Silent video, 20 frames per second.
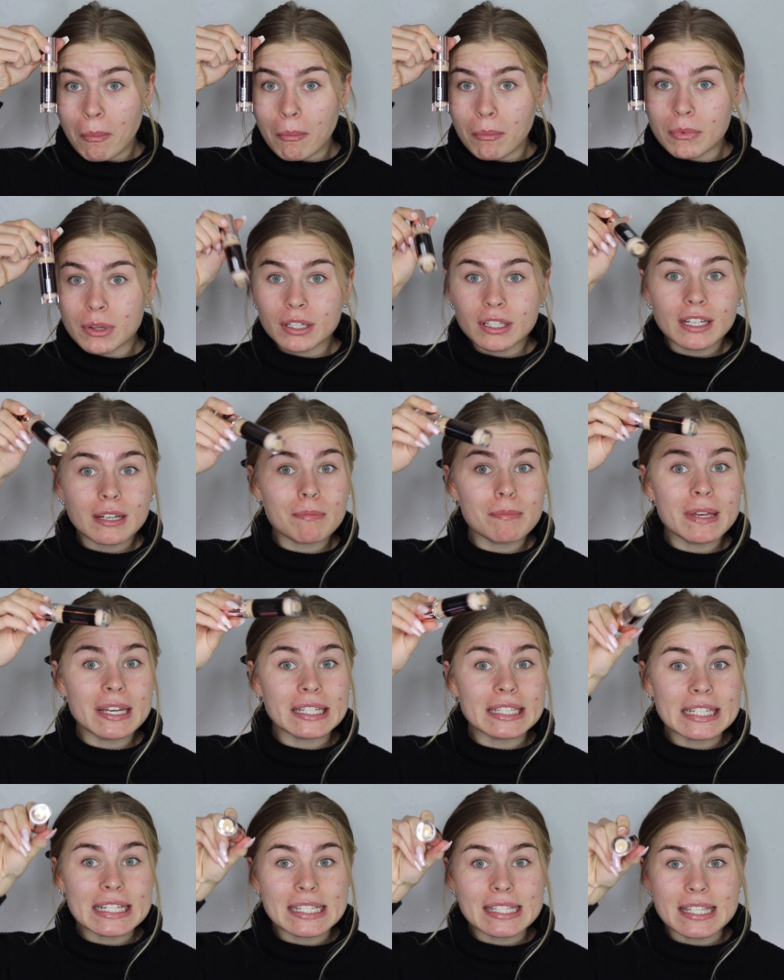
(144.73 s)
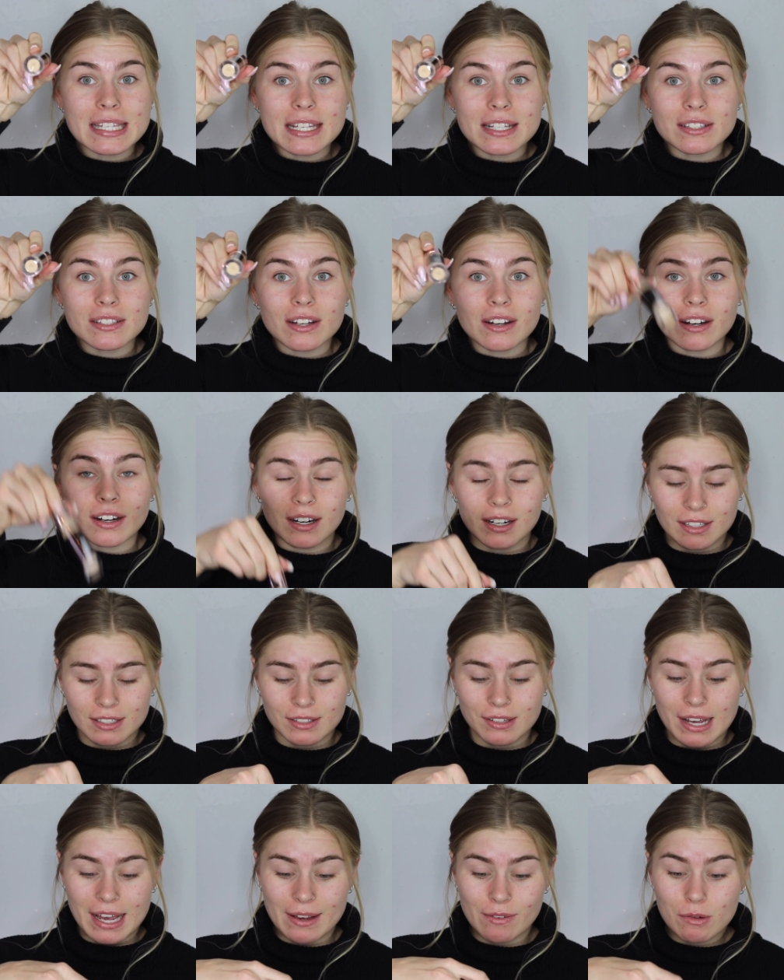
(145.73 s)
Look how big these things are.
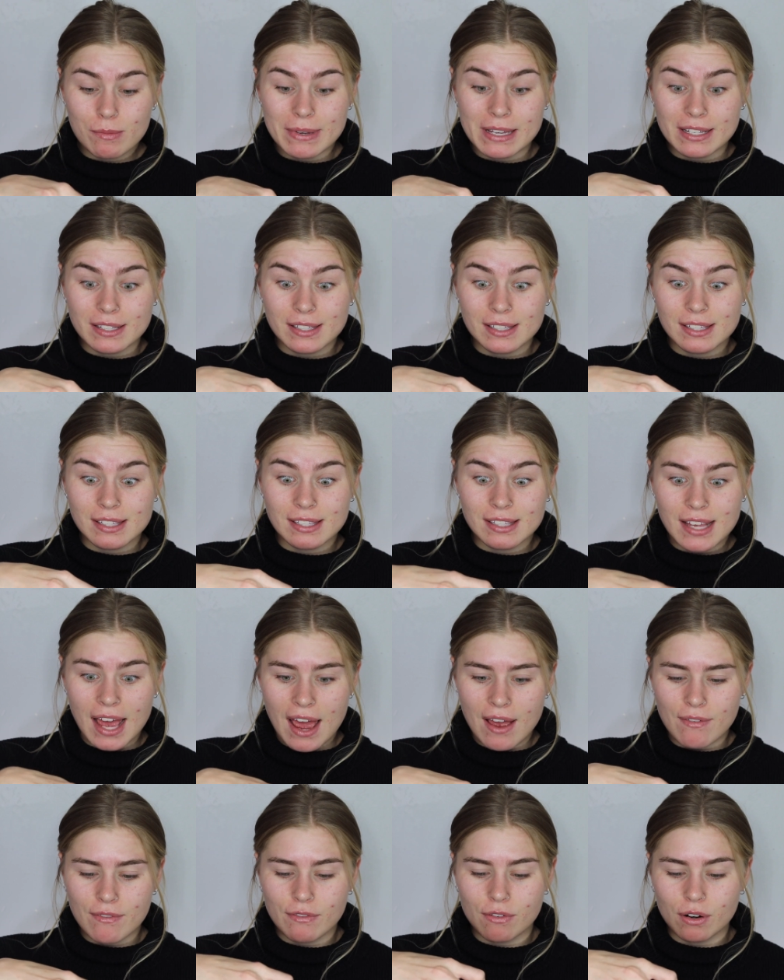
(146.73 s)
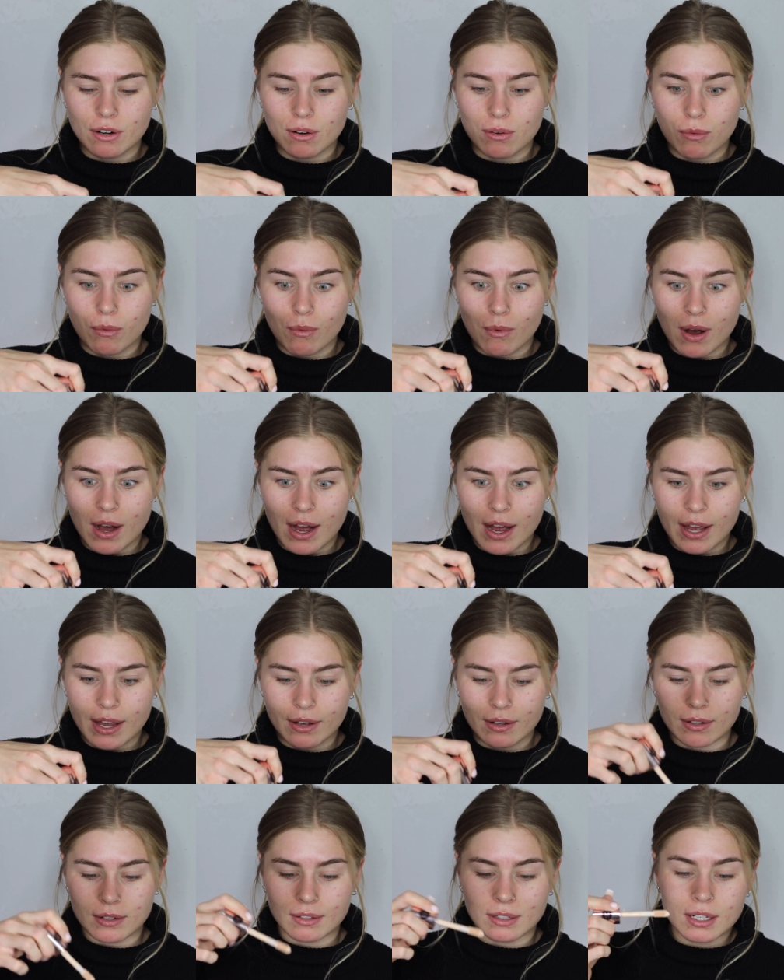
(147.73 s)
So I will be set for a
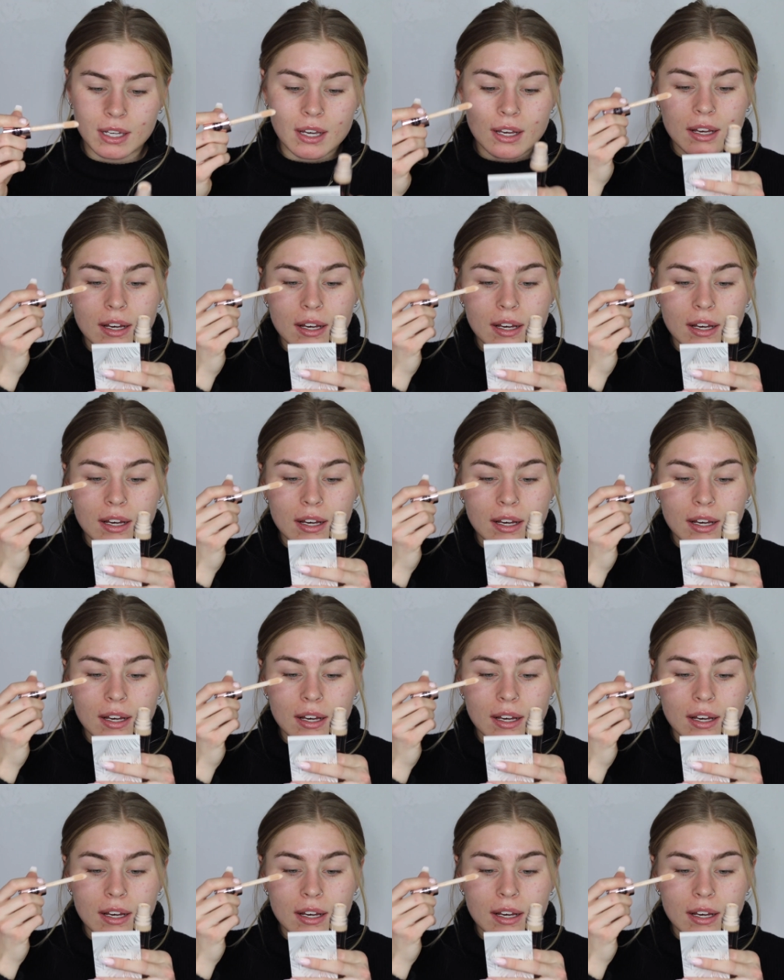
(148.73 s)
while.